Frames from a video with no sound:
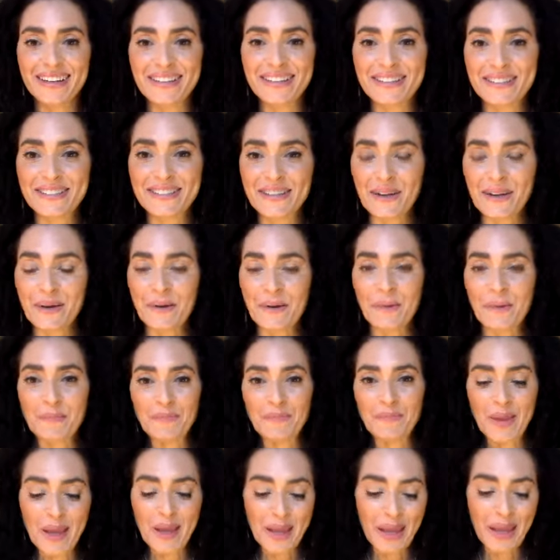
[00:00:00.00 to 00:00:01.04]
So,
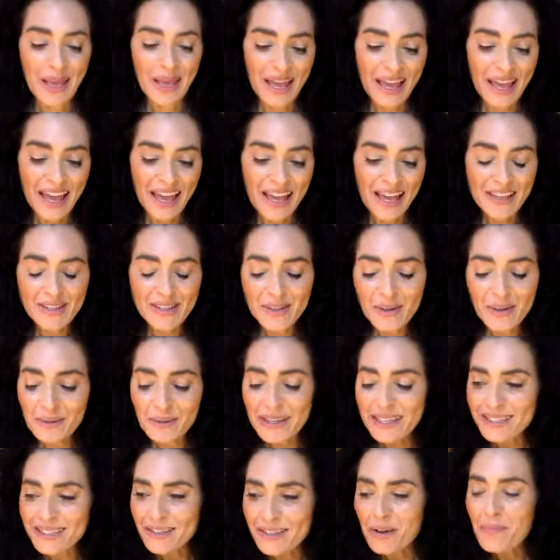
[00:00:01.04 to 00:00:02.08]
so
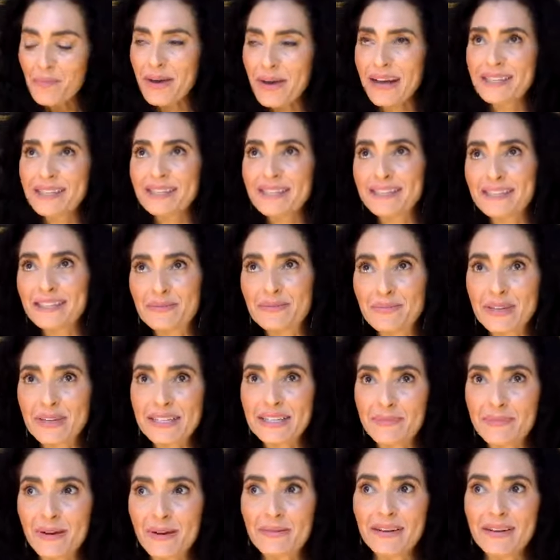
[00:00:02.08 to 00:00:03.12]
let's go back to this piece
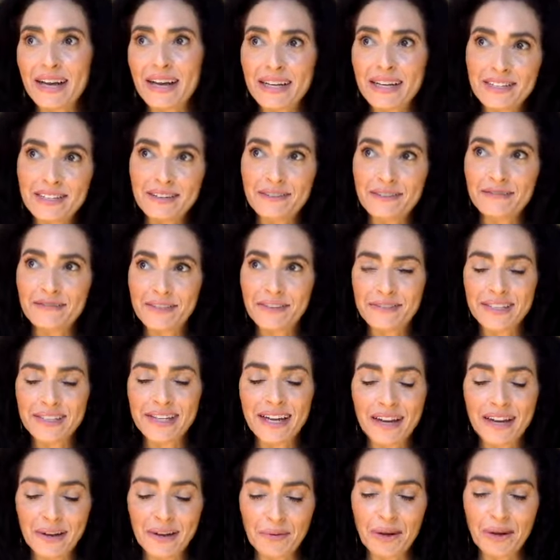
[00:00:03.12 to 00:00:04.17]
about nineteen
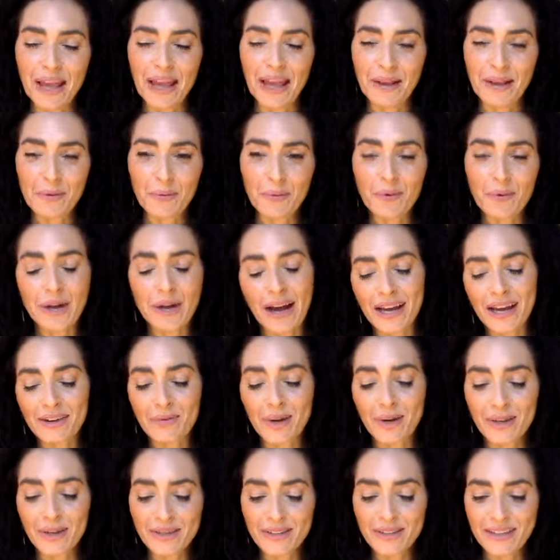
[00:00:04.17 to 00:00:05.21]
fifty-nine and kind of
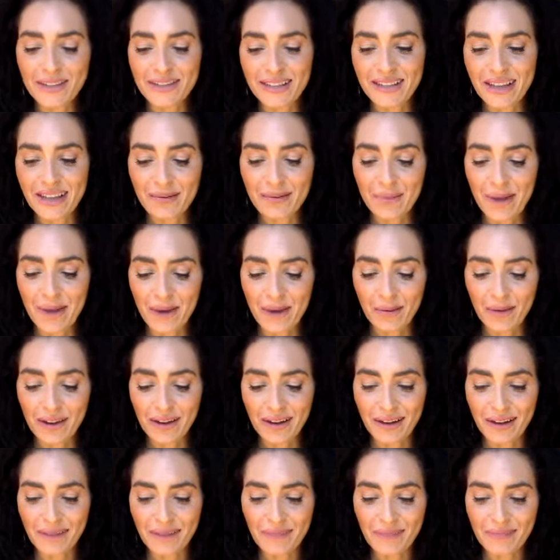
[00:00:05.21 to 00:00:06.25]
what you just said about,
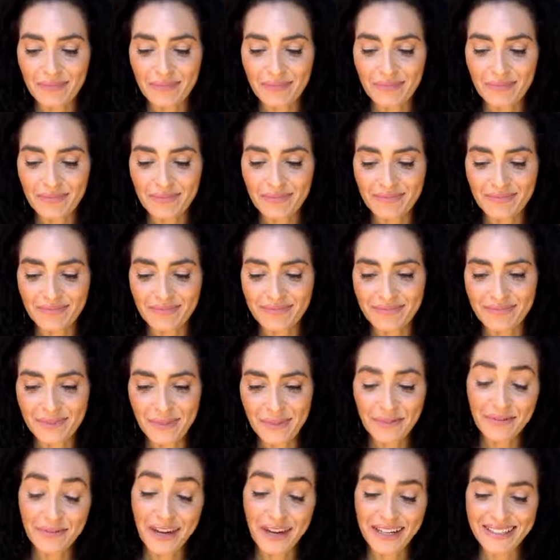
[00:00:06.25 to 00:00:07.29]
um, sort
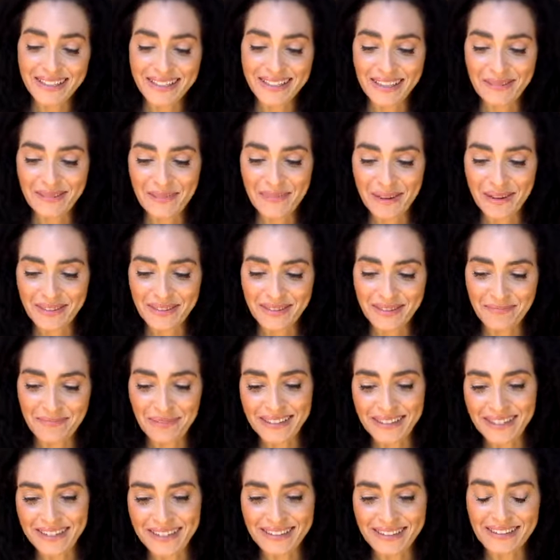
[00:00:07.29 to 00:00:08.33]
of not said about the
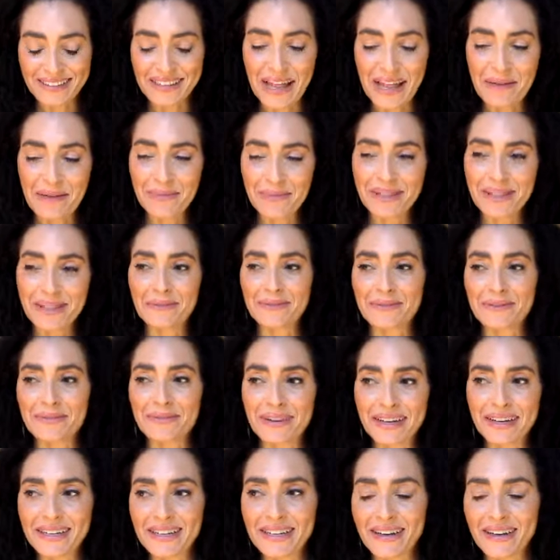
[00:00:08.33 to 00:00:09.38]
political climate that we're in
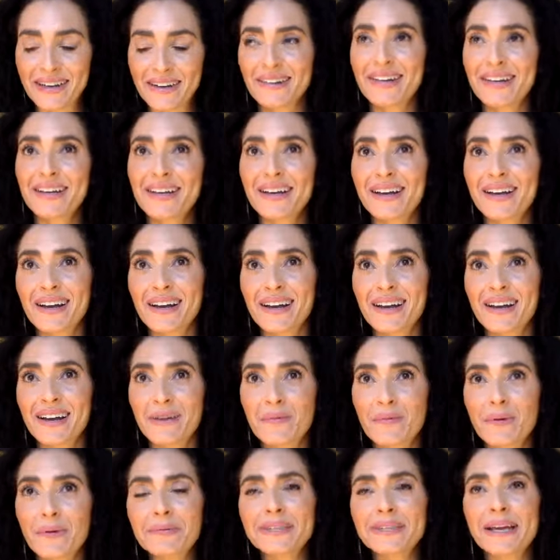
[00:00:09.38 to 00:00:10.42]
right now. Uh,
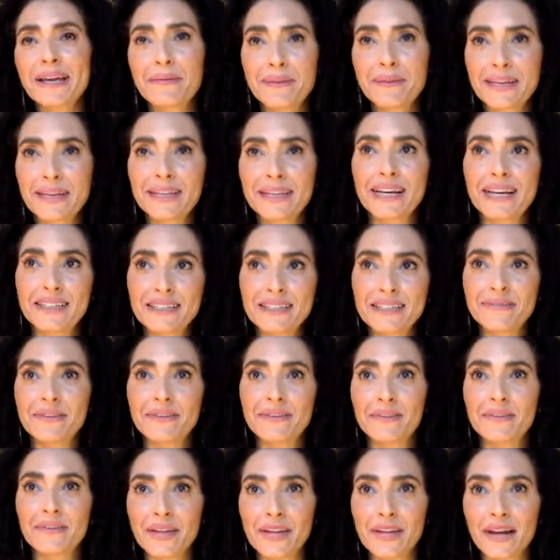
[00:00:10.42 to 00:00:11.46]
what was happening in nineteen
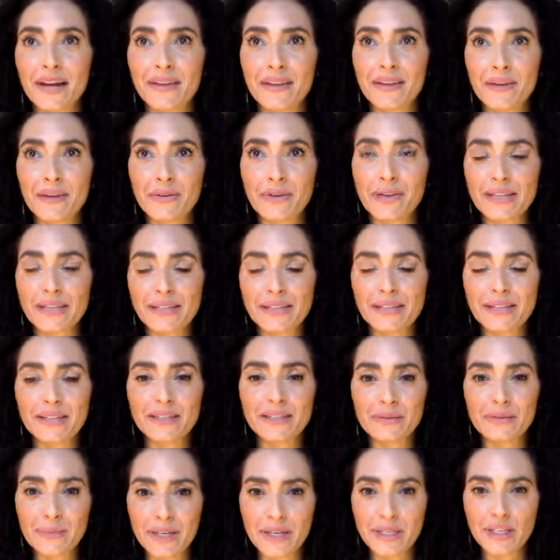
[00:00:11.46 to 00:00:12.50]
fifty-nine that created
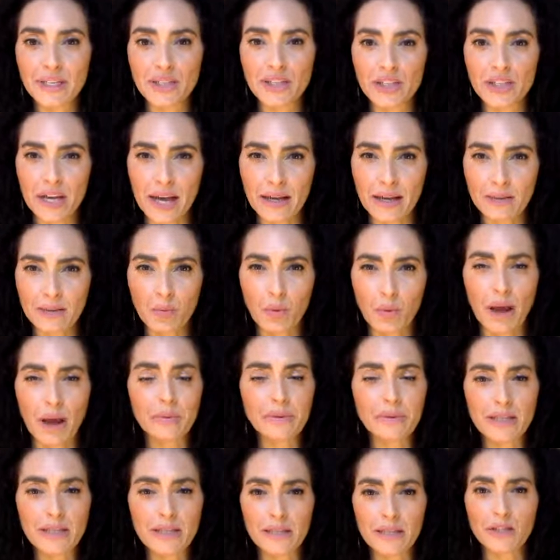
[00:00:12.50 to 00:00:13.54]
such amazing jazz? Why
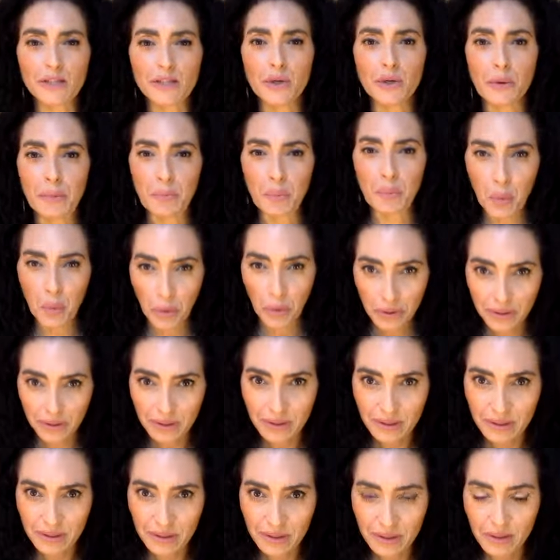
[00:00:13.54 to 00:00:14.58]
was that so
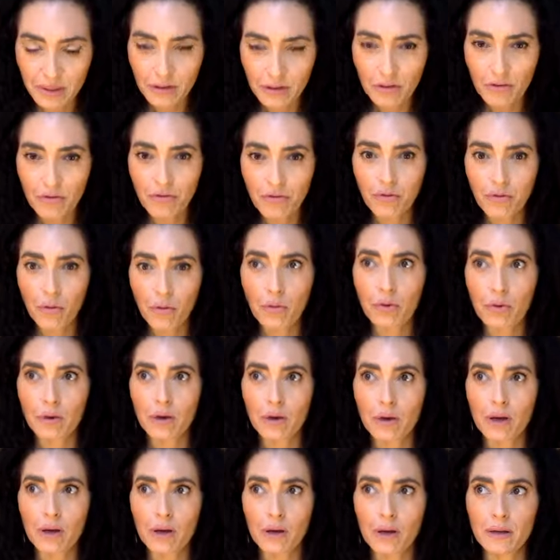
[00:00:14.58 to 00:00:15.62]
important
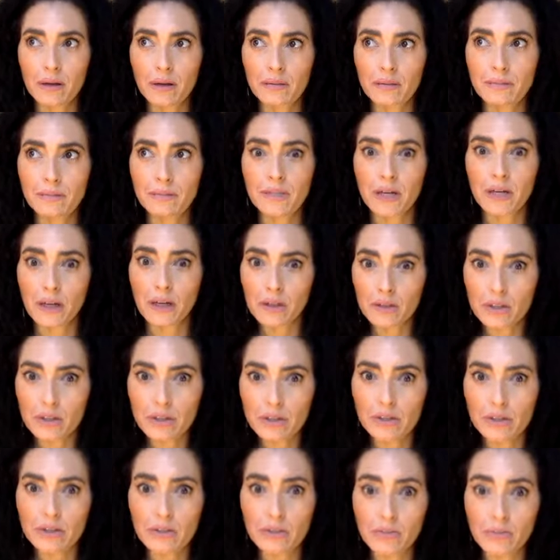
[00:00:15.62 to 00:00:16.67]
for um, the
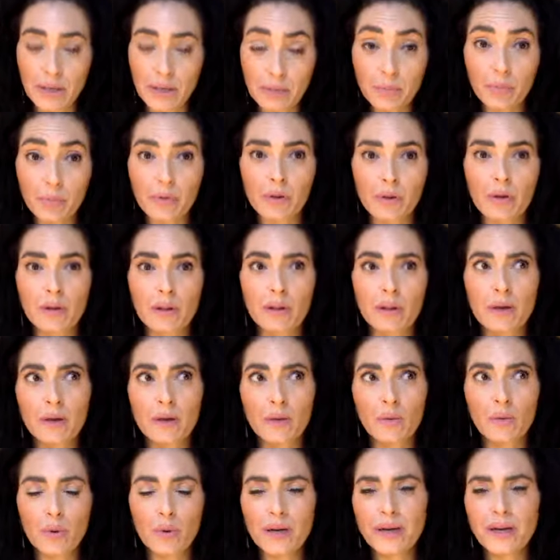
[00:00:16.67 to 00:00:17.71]
culture, the people?
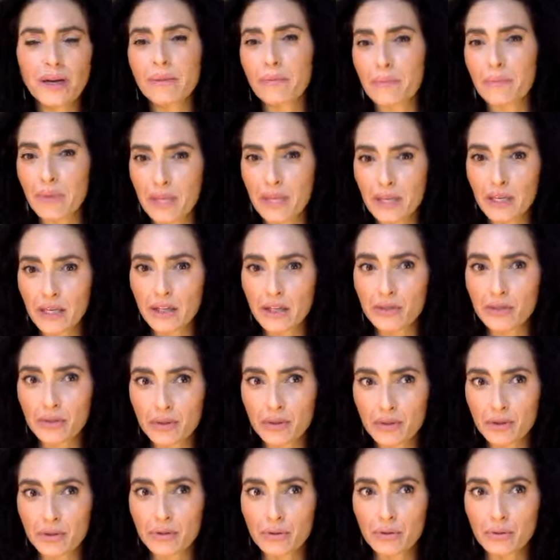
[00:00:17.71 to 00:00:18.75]
What did it mean
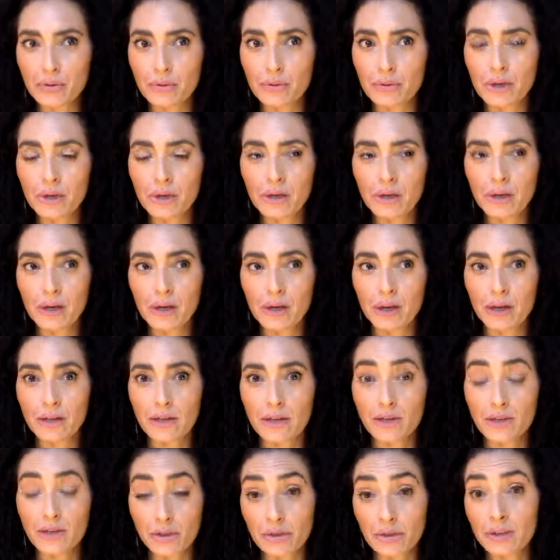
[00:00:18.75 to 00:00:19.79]
to uh,
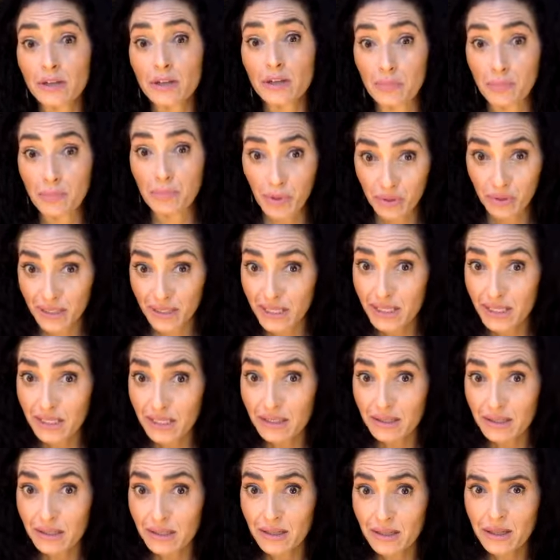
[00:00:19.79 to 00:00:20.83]
certain
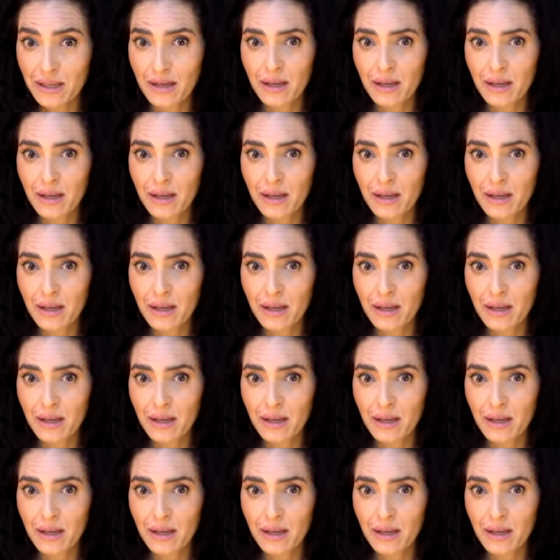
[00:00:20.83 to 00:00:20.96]
communities?